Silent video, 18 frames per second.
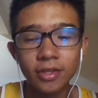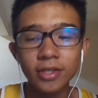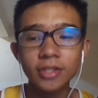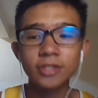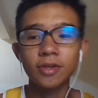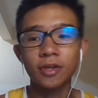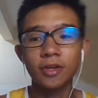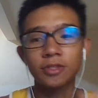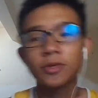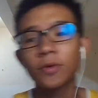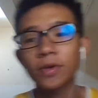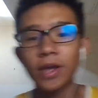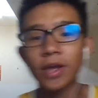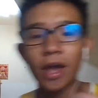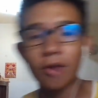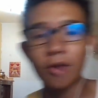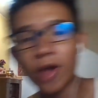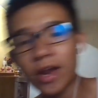So
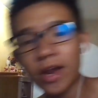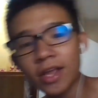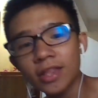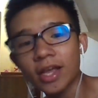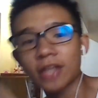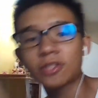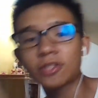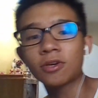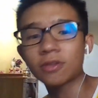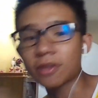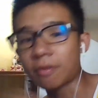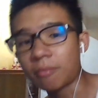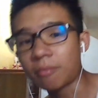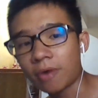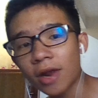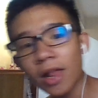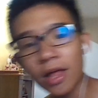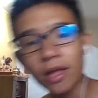I ran in, I took the
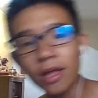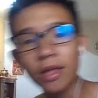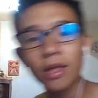umbrella,